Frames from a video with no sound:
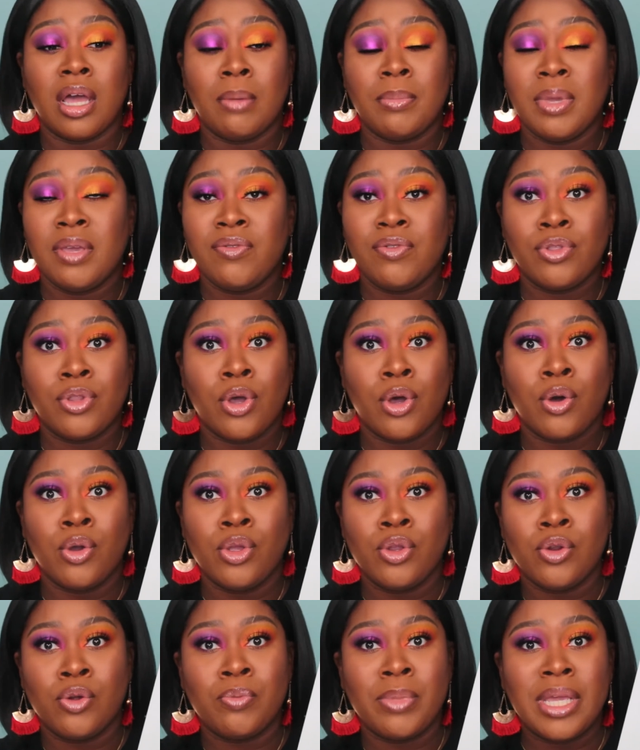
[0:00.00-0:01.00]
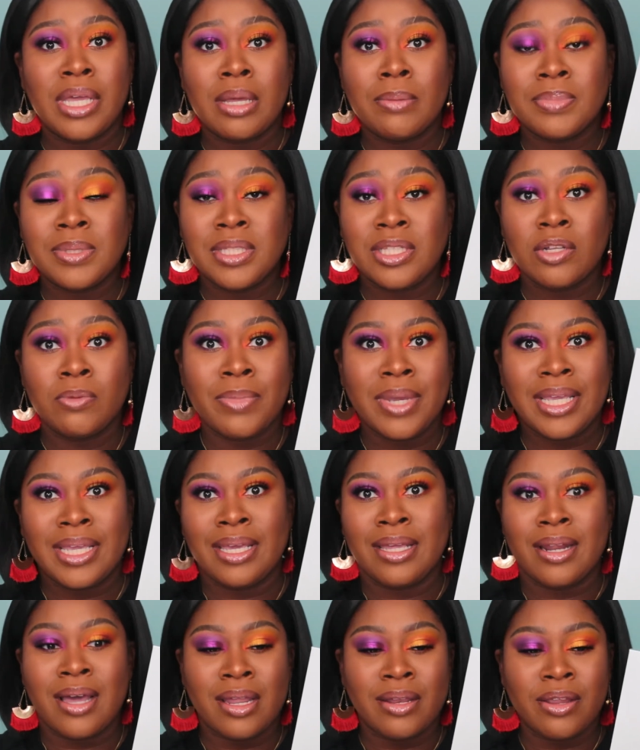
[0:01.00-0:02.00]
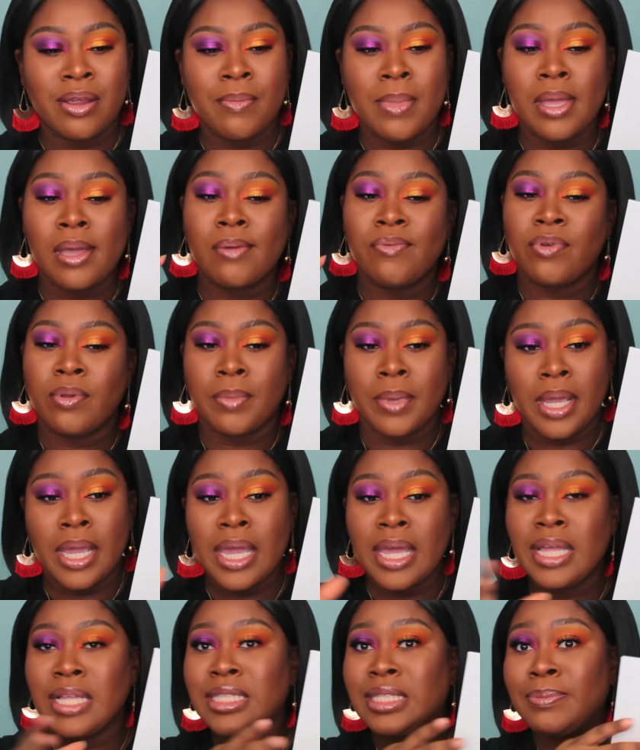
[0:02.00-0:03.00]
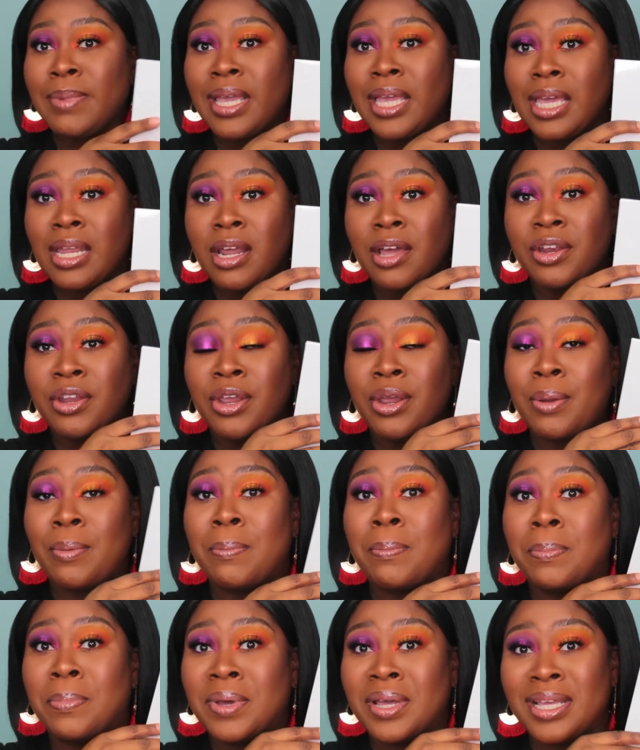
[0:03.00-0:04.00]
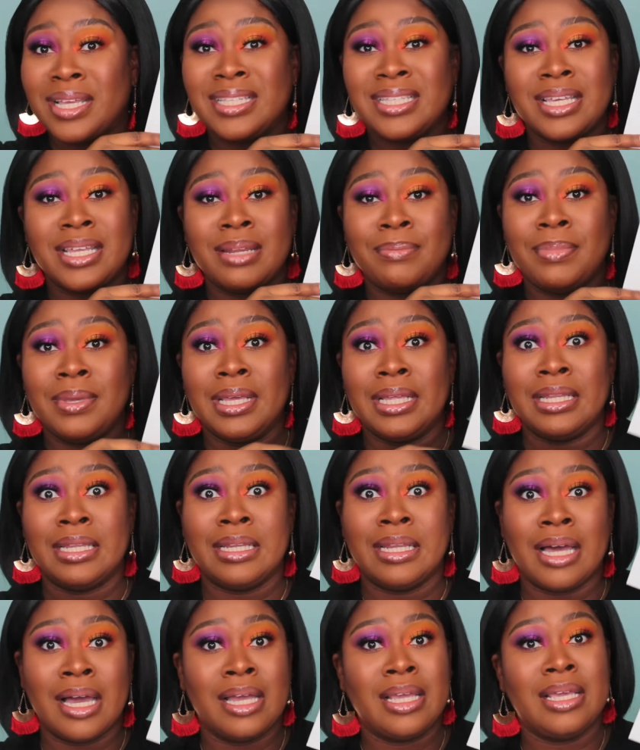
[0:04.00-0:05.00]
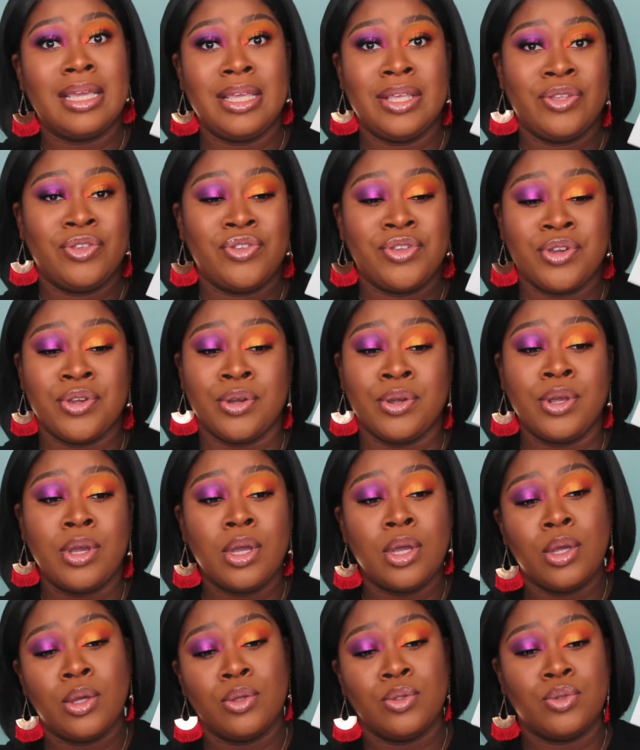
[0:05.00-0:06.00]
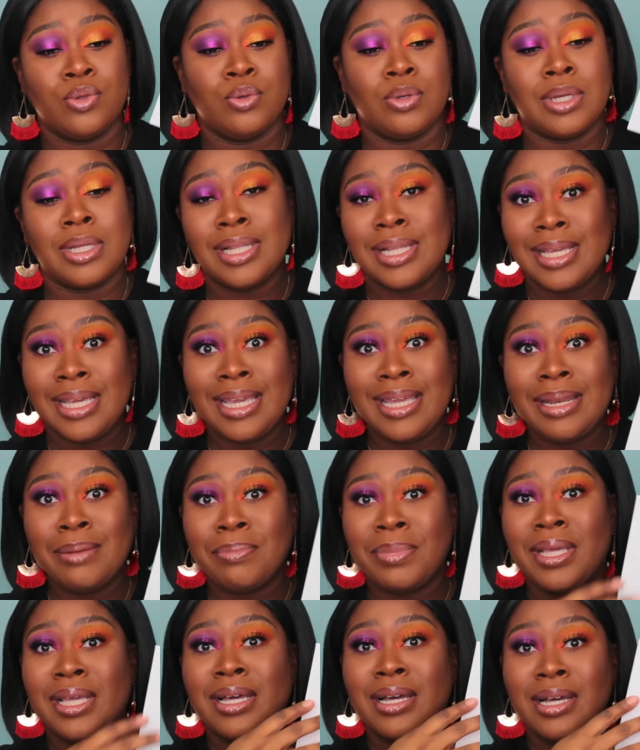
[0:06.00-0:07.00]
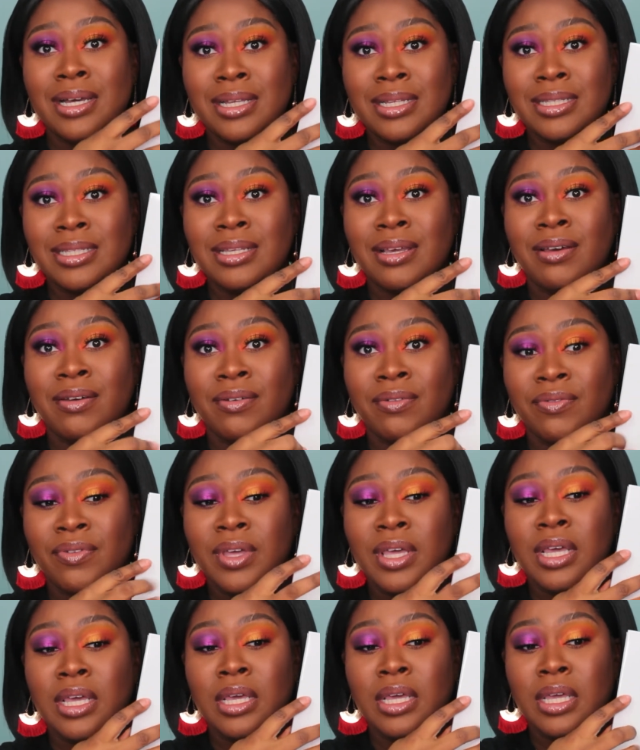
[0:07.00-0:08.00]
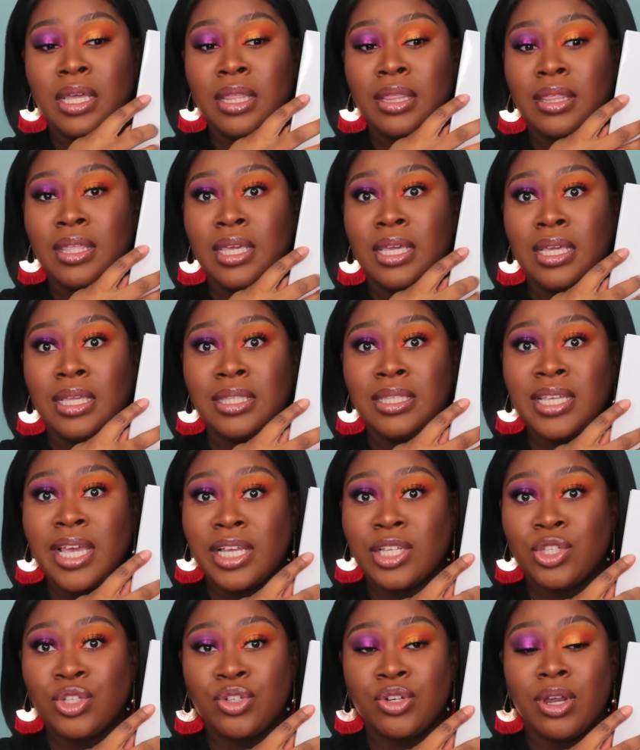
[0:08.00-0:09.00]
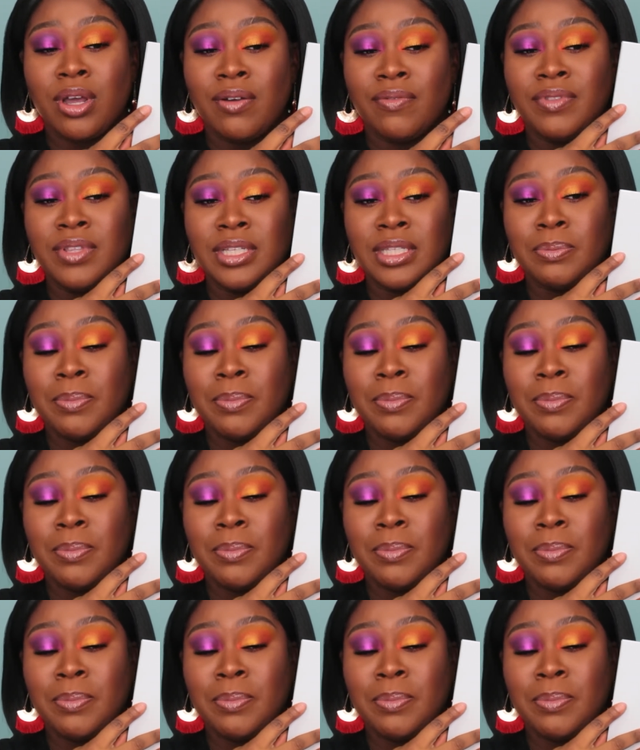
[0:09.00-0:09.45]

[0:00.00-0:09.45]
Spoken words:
Even though, you know, makeup still might get on there, makeup from my hands might get on here, but it's going to be a lot easier to clean because of the texture of this